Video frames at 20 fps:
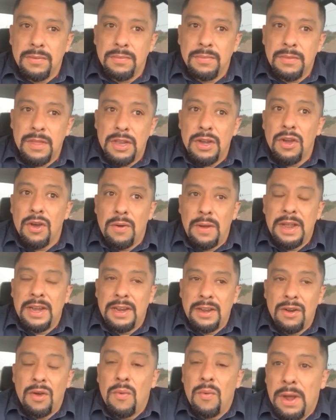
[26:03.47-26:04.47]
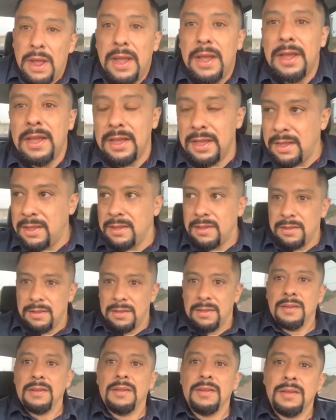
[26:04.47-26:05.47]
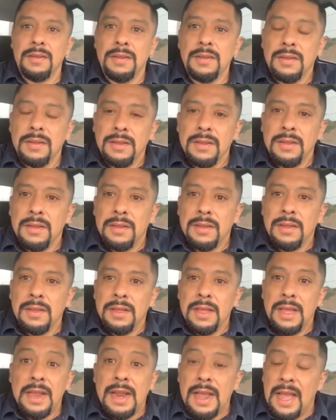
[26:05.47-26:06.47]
you know, and in a way, it